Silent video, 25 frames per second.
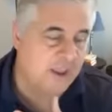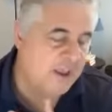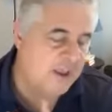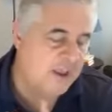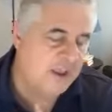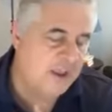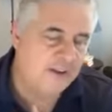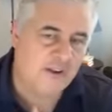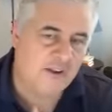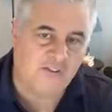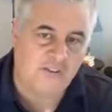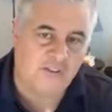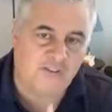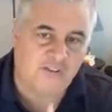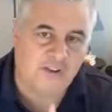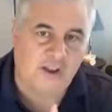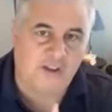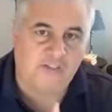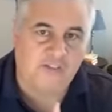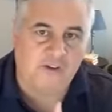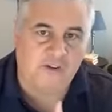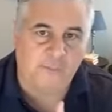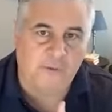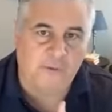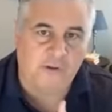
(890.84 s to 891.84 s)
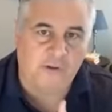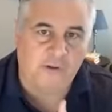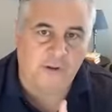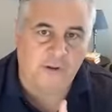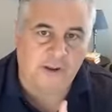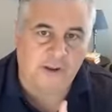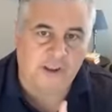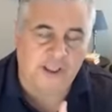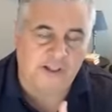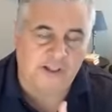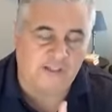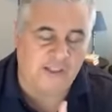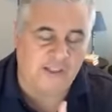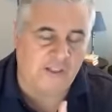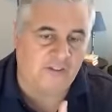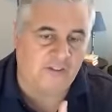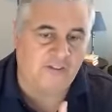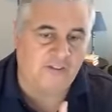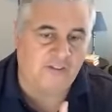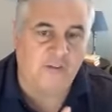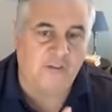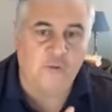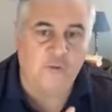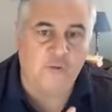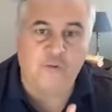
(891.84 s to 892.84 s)
Does this customer look at the
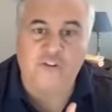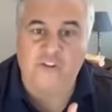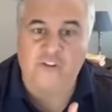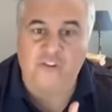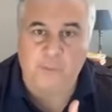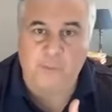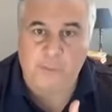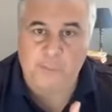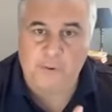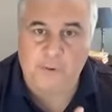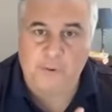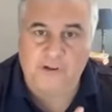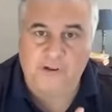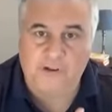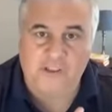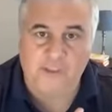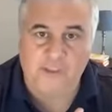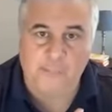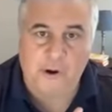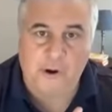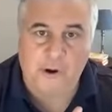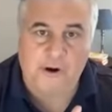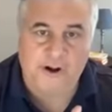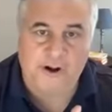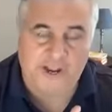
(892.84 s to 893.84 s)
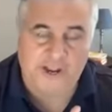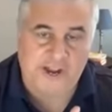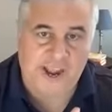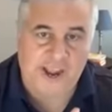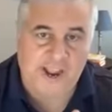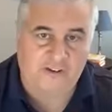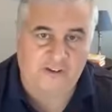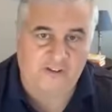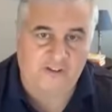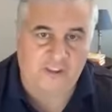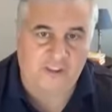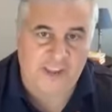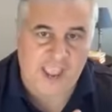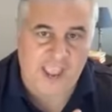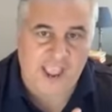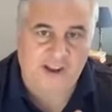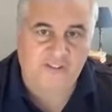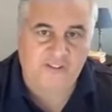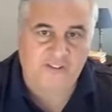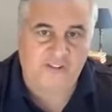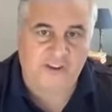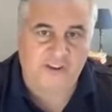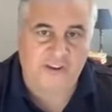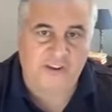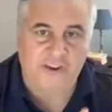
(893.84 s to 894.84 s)
solutions we bring to the party and actually
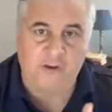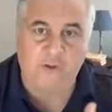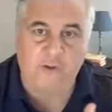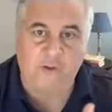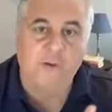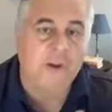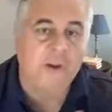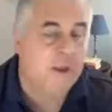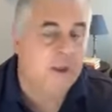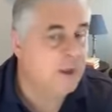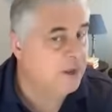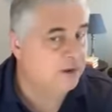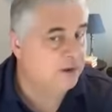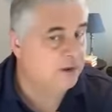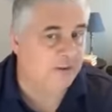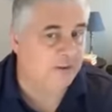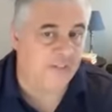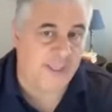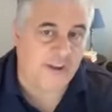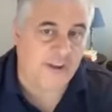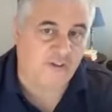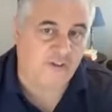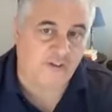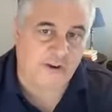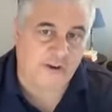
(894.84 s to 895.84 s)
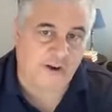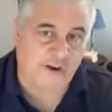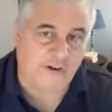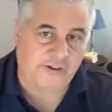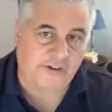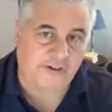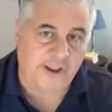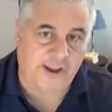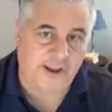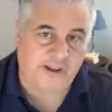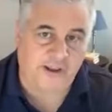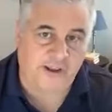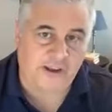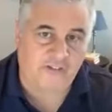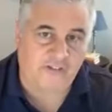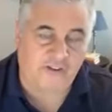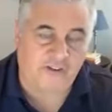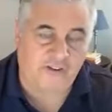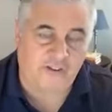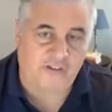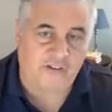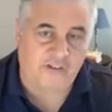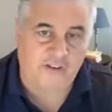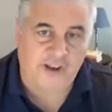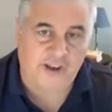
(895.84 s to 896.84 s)
execute? Do they treat our
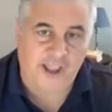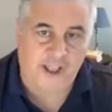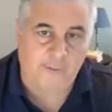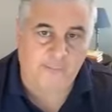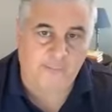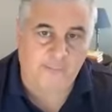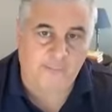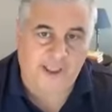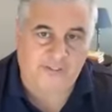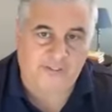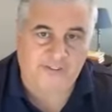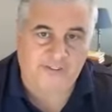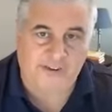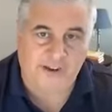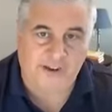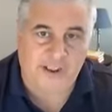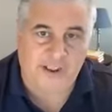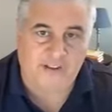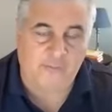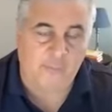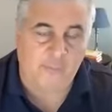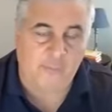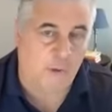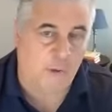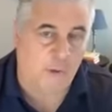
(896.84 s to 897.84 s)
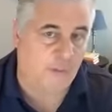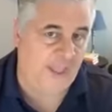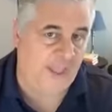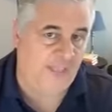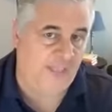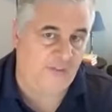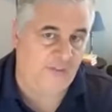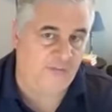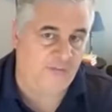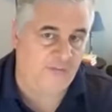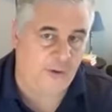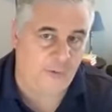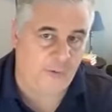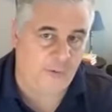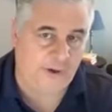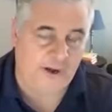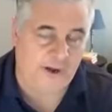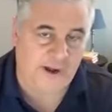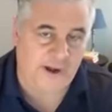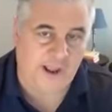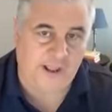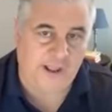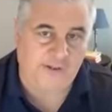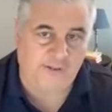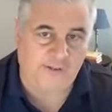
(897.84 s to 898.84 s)
technicians and help desk nice, both on the phone and
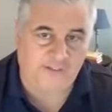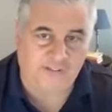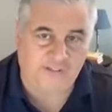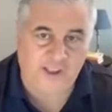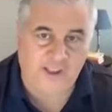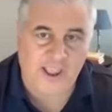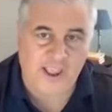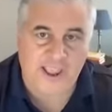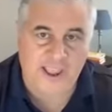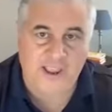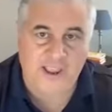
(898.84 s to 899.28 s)
on site?